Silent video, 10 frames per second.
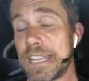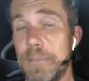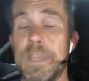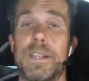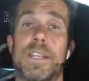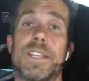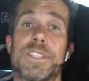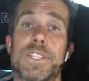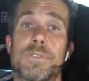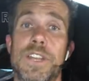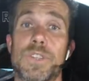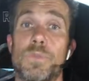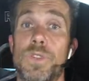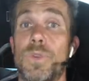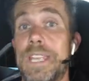keep that in consideration
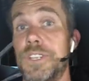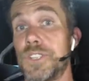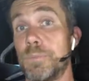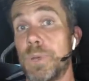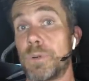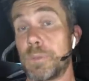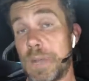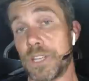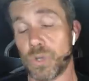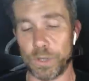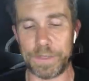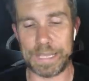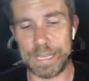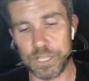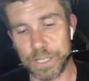with your engine build and make sure that
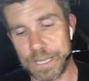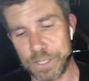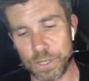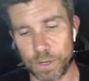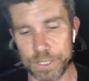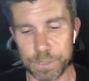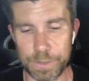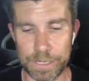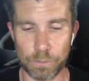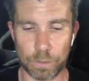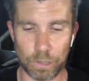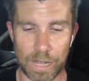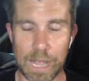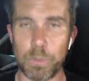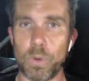the engine is going to be
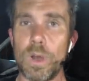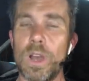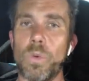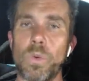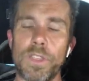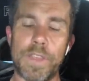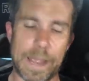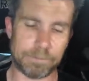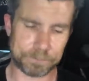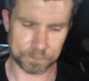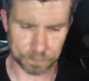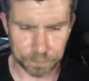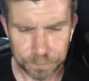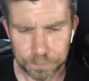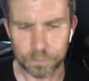reliable with that.
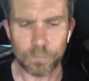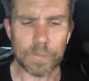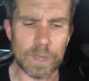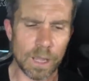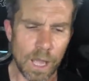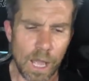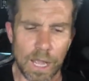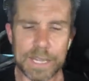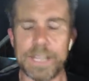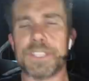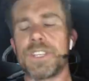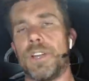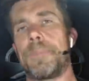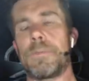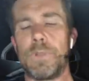Okay,
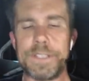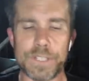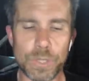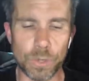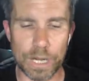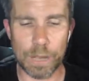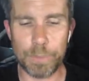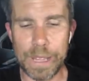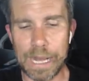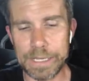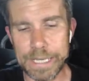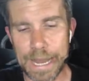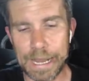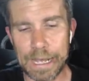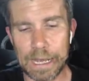so let's talk about
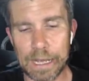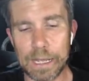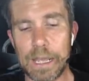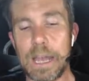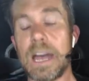our